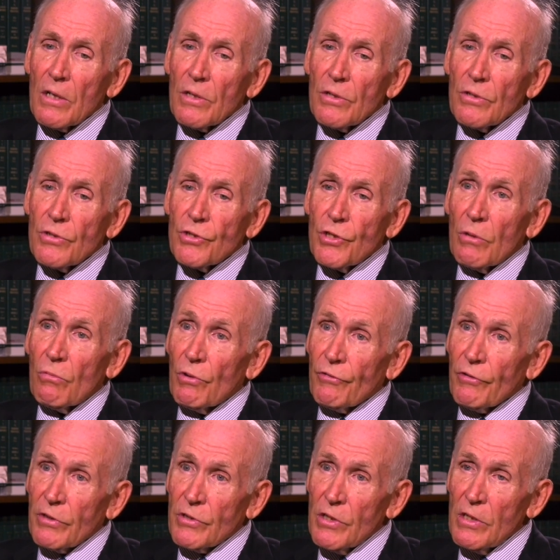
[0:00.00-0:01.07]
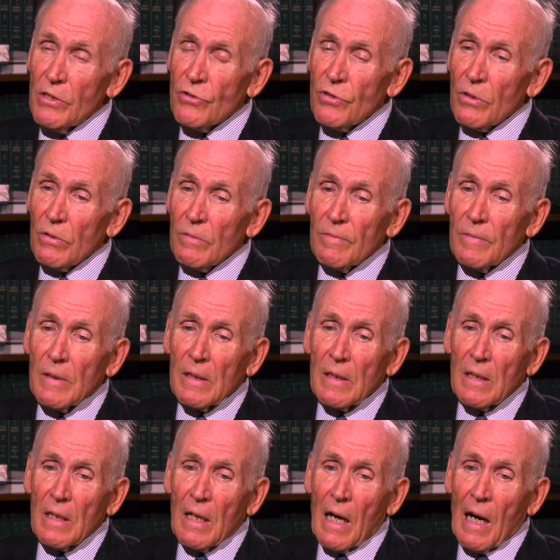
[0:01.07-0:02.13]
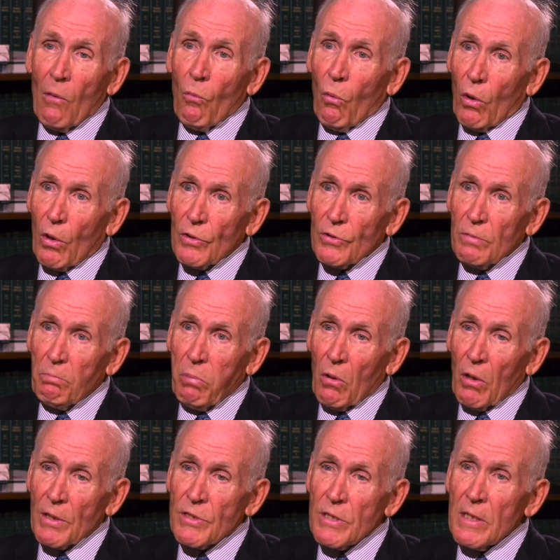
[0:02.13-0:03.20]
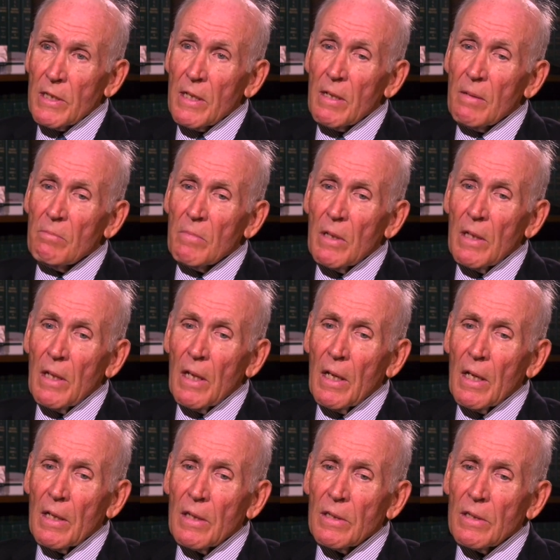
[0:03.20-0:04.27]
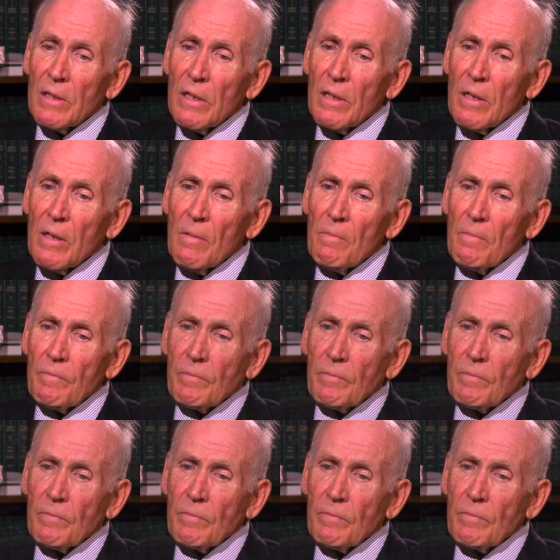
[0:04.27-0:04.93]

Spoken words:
She was a teacher. I worked part-time and